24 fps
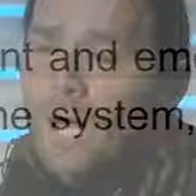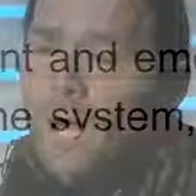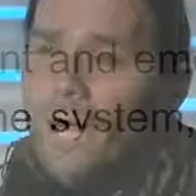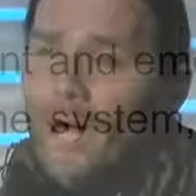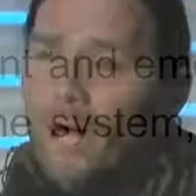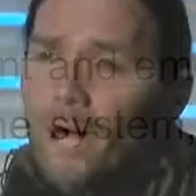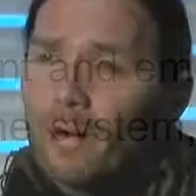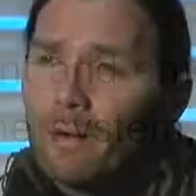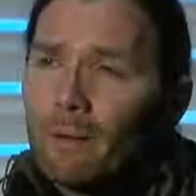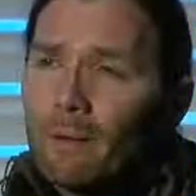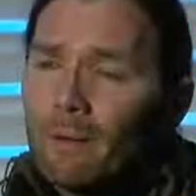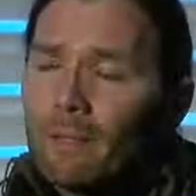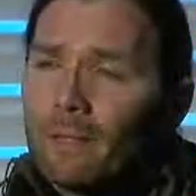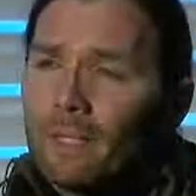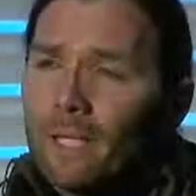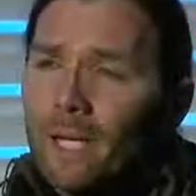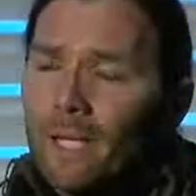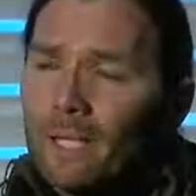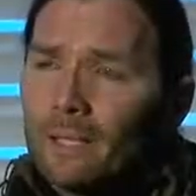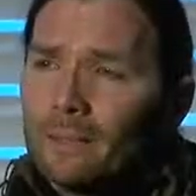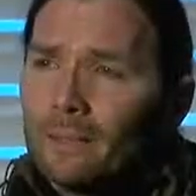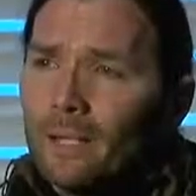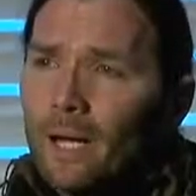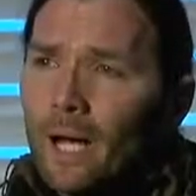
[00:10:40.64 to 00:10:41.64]

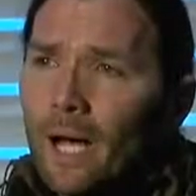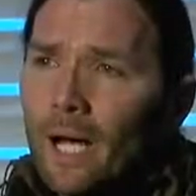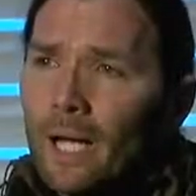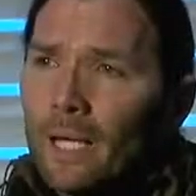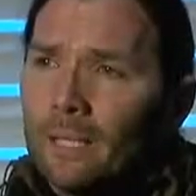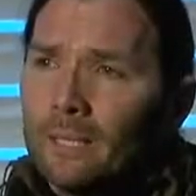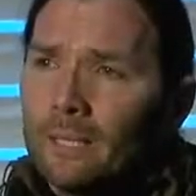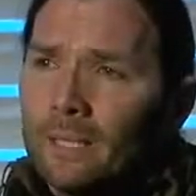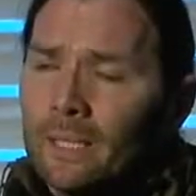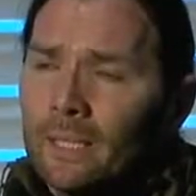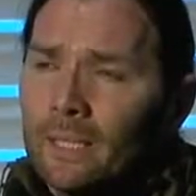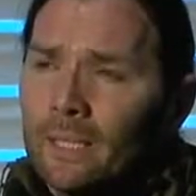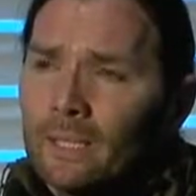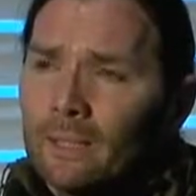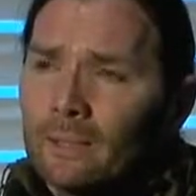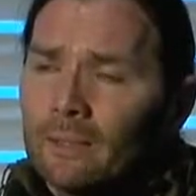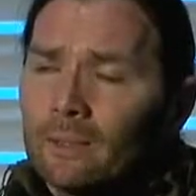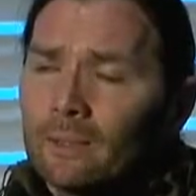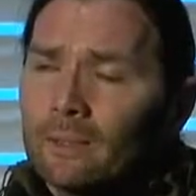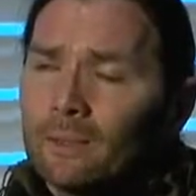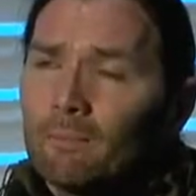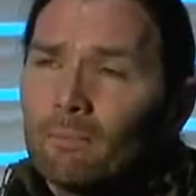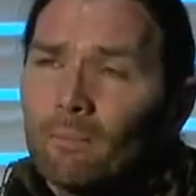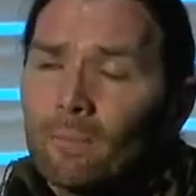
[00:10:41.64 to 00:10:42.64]
that I lead,
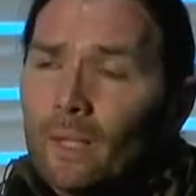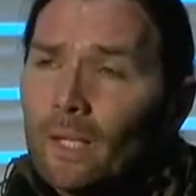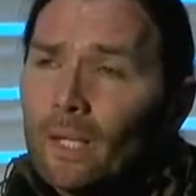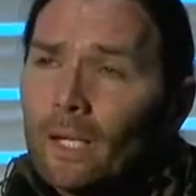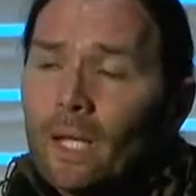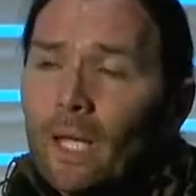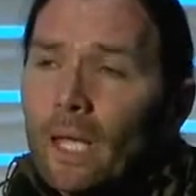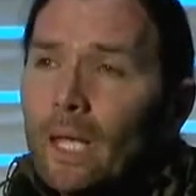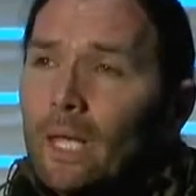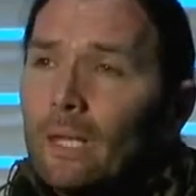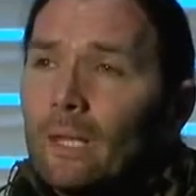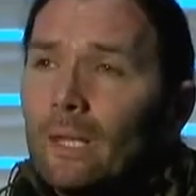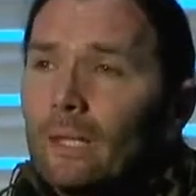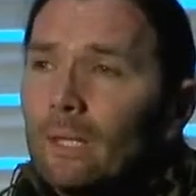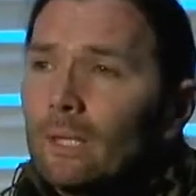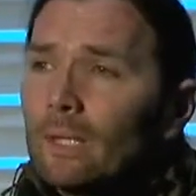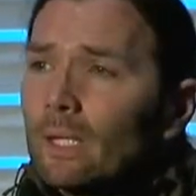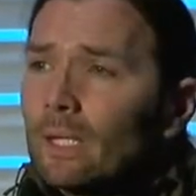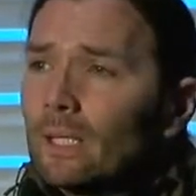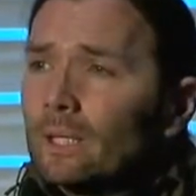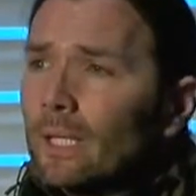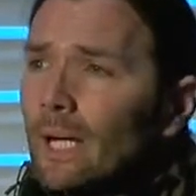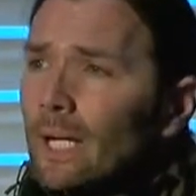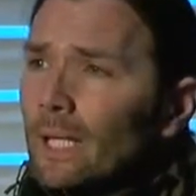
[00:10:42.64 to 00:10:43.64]
the
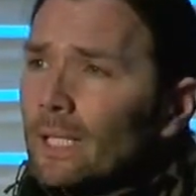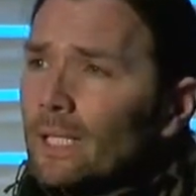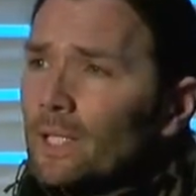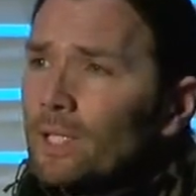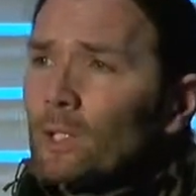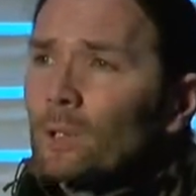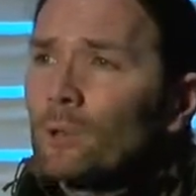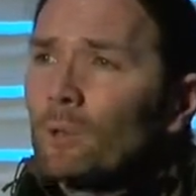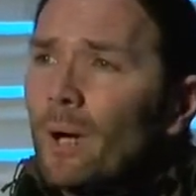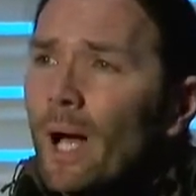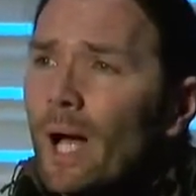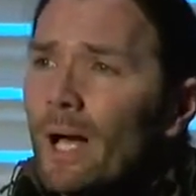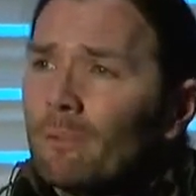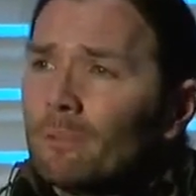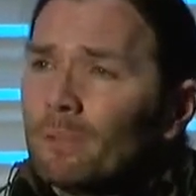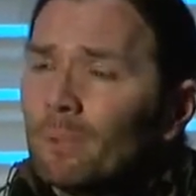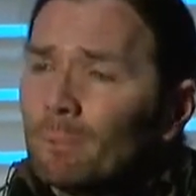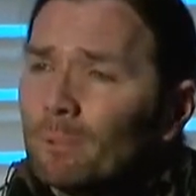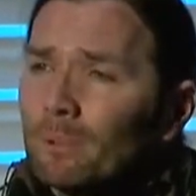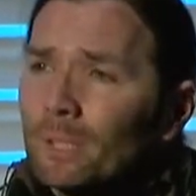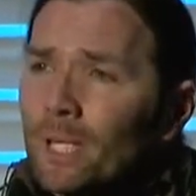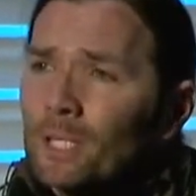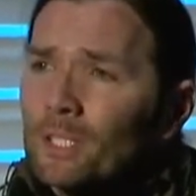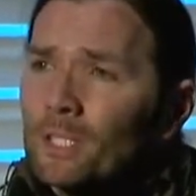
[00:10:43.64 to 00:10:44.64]
clients who have
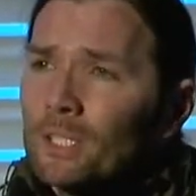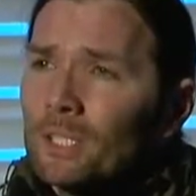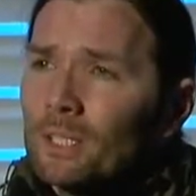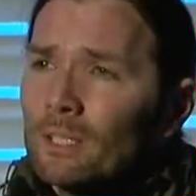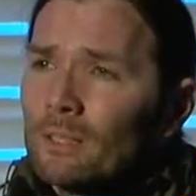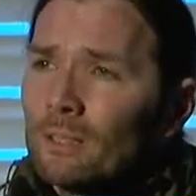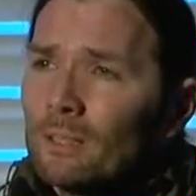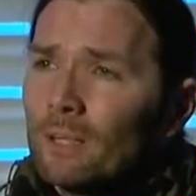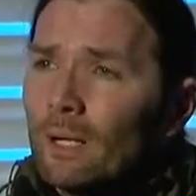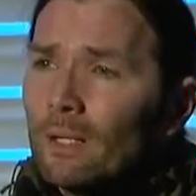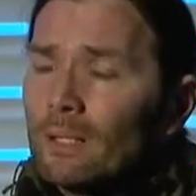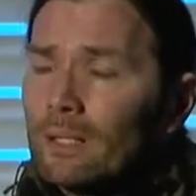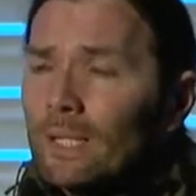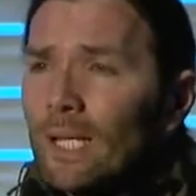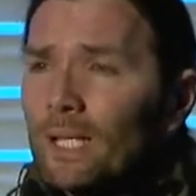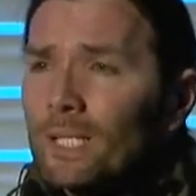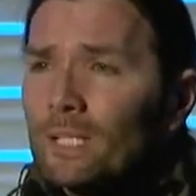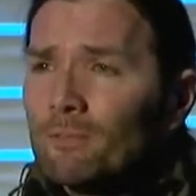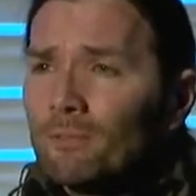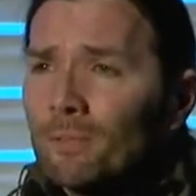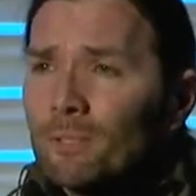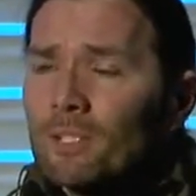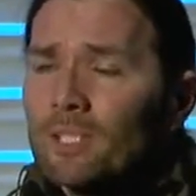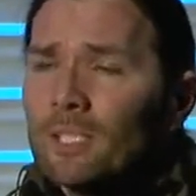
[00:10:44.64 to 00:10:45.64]
depression,
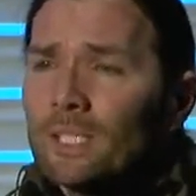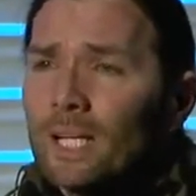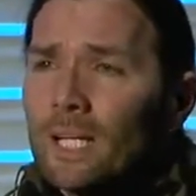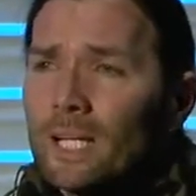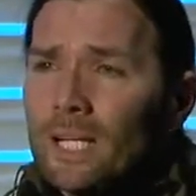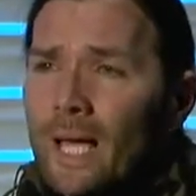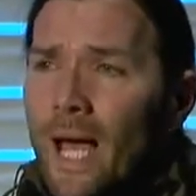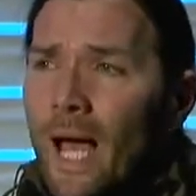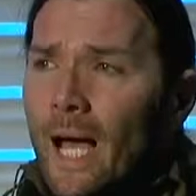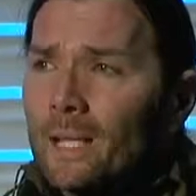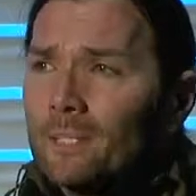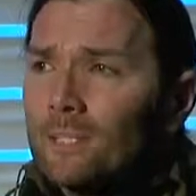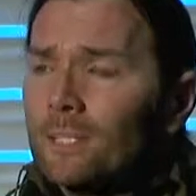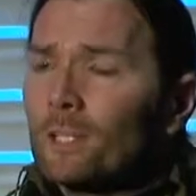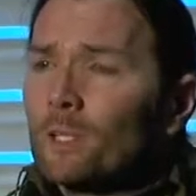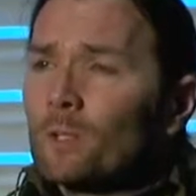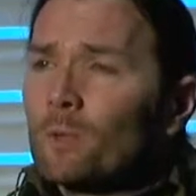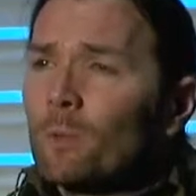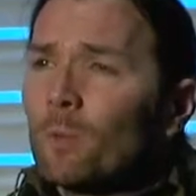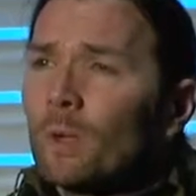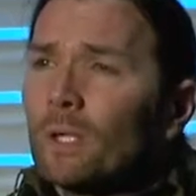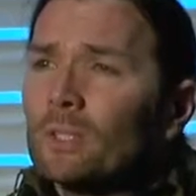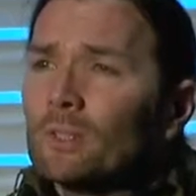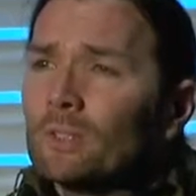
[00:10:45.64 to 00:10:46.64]
first thing I ask is,
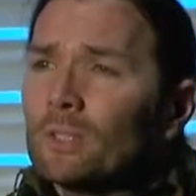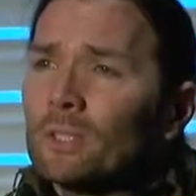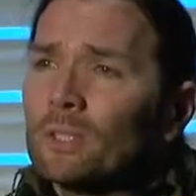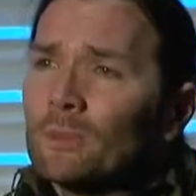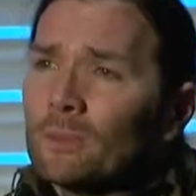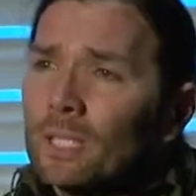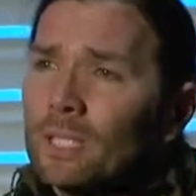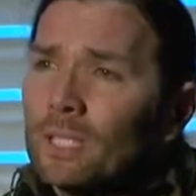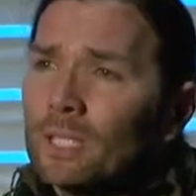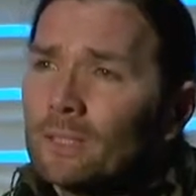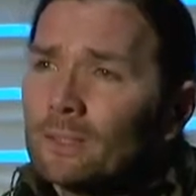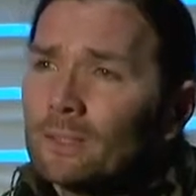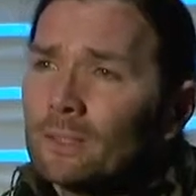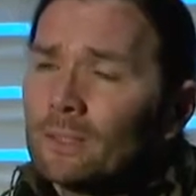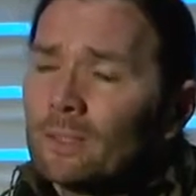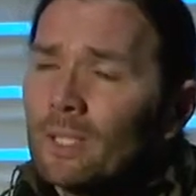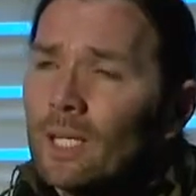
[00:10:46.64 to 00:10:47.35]
what do you eat?